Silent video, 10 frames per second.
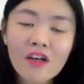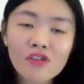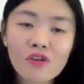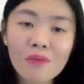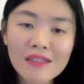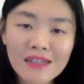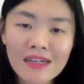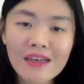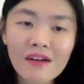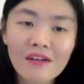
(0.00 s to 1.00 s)
So
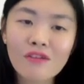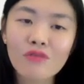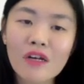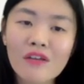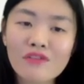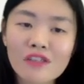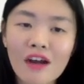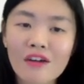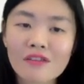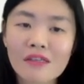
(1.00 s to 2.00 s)
basically, Earth Relief
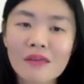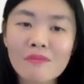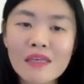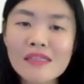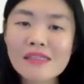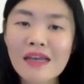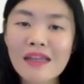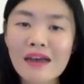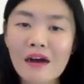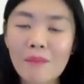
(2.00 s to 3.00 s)
Stars, it means that